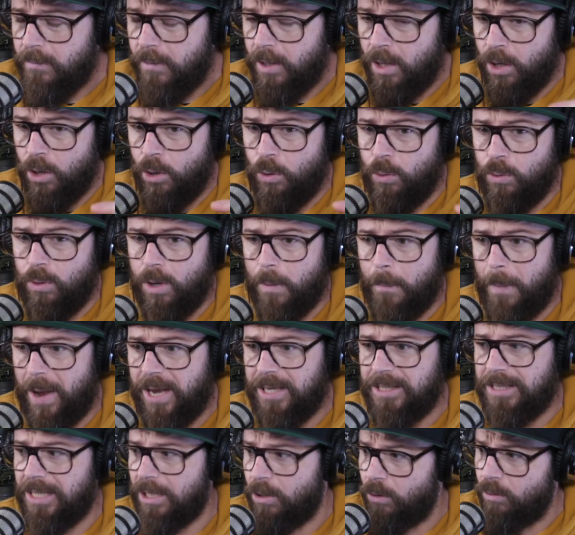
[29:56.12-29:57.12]
who
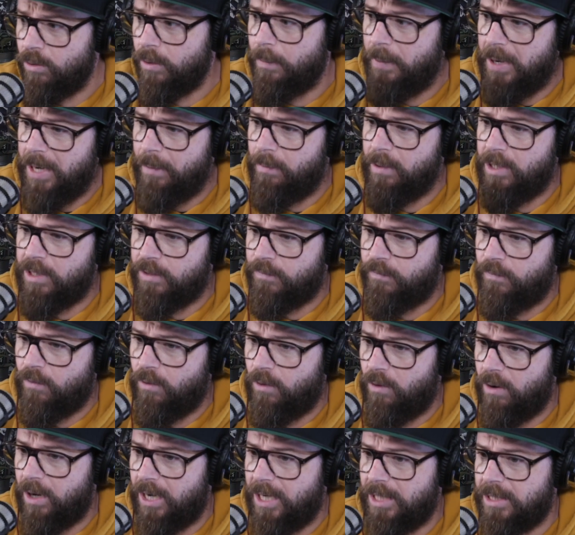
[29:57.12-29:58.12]
basically all the people he's
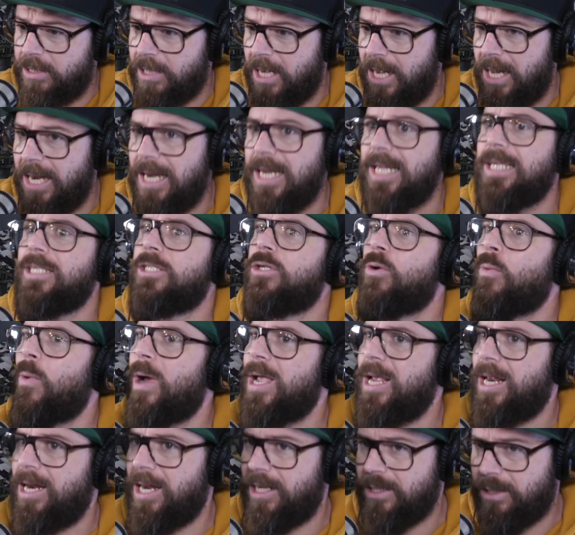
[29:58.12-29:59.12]
fought is at least a
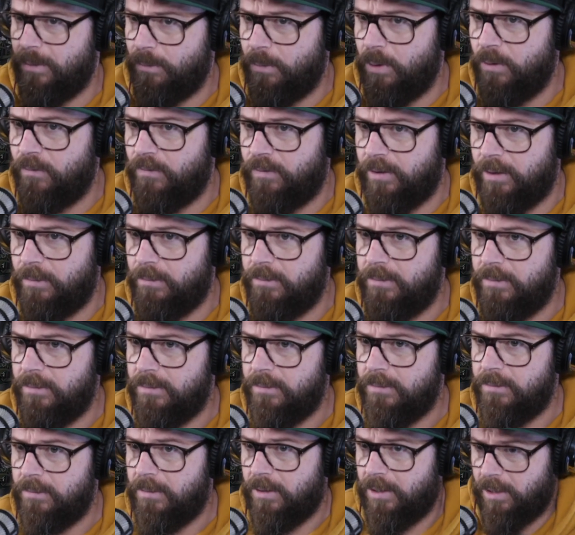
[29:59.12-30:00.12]
weight class above them,
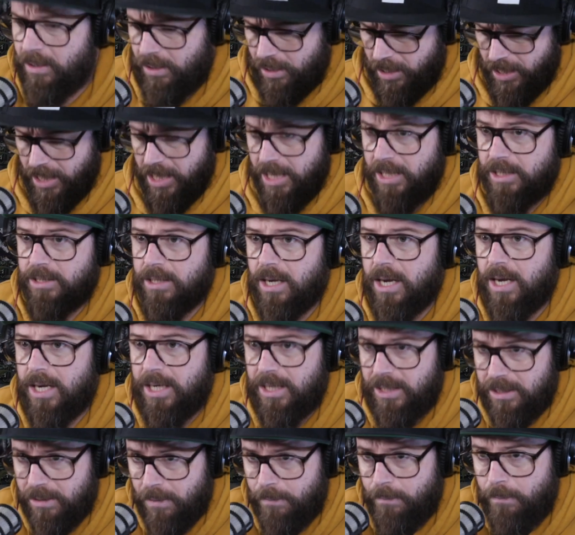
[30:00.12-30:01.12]

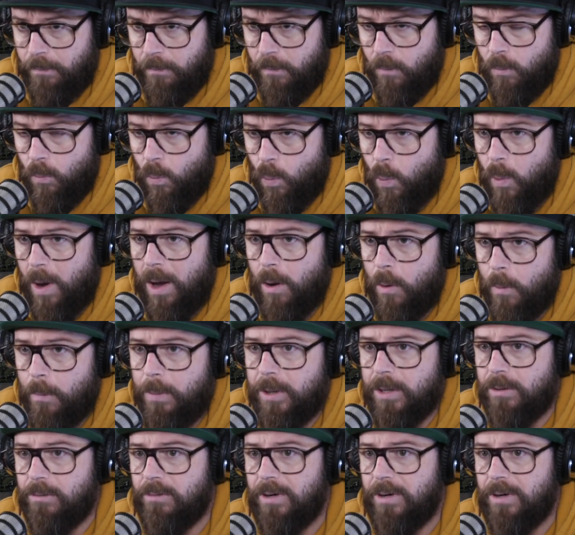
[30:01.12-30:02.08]
he's a well-built